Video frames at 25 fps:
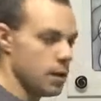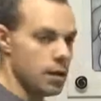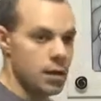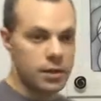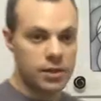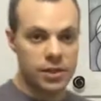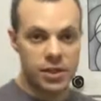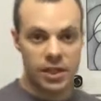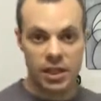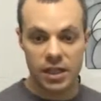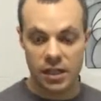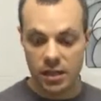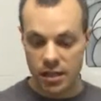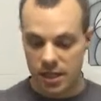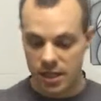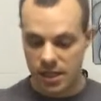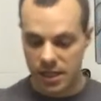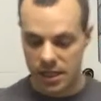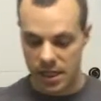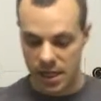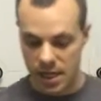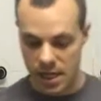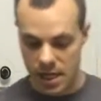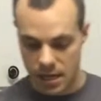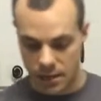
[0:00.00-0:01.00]
chicken of the
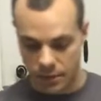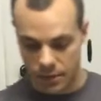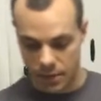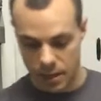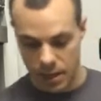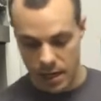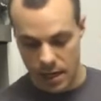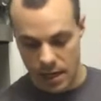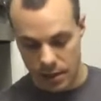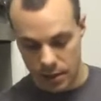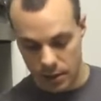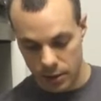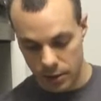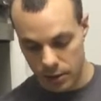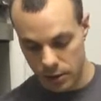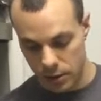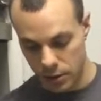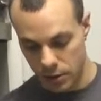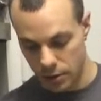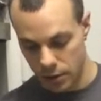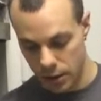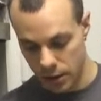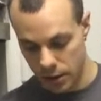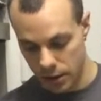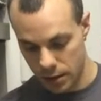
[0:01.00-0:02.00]
sea. We're going to add a little
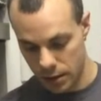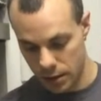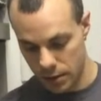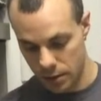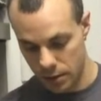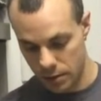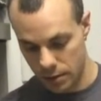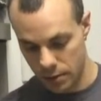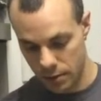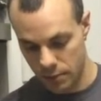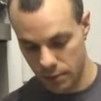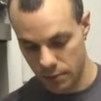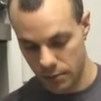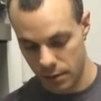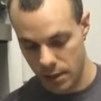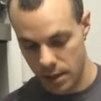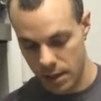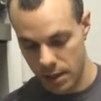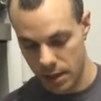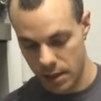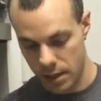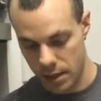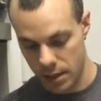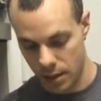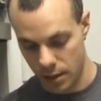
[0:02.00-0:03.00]
tuna right
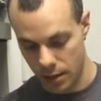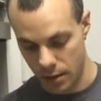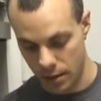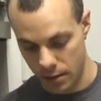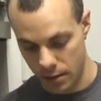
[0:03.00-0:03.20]
in here.